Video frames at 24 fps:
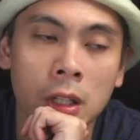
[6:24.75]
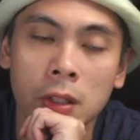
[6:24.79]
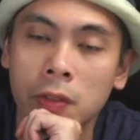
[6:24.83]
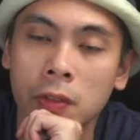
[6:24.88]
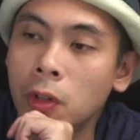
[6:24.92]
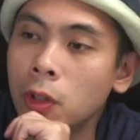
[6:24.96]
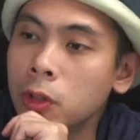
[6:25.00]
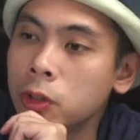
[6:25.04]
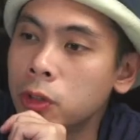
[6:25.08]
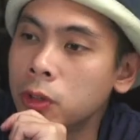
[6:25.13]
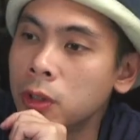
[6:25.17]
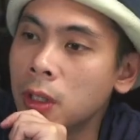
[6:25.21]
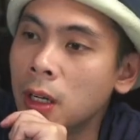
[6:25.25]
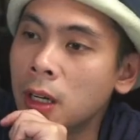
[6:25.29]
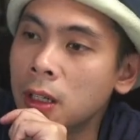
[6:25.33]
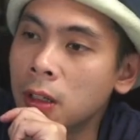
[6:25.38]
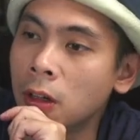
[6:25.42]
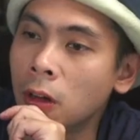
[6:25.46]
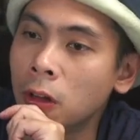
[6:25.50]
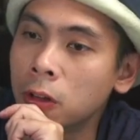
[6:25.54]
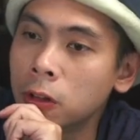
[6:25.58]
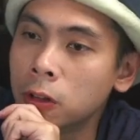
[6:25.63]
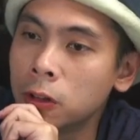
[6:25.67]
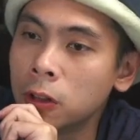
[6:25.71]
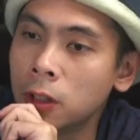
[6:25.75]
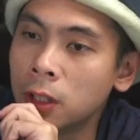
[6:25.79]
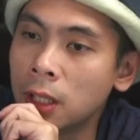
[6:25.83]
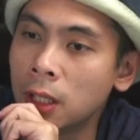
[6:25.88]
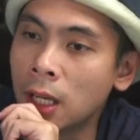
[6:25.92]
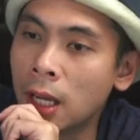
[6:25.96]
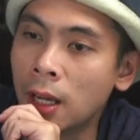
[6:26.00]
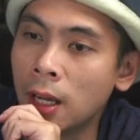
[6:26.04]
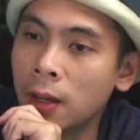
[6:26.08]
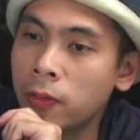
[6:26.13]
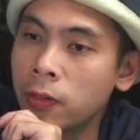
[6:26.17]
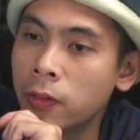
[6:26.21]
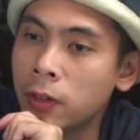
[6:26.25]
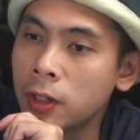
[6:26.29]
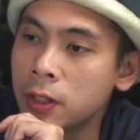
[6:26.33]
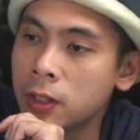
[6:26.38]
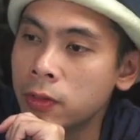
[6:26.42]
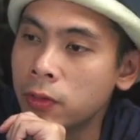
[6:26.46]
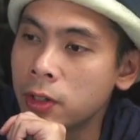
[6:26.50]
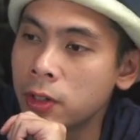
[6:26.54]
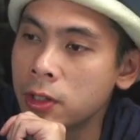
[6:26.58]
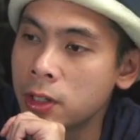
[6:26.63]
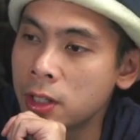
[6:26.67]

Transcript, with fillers: You've also got alternate alphas for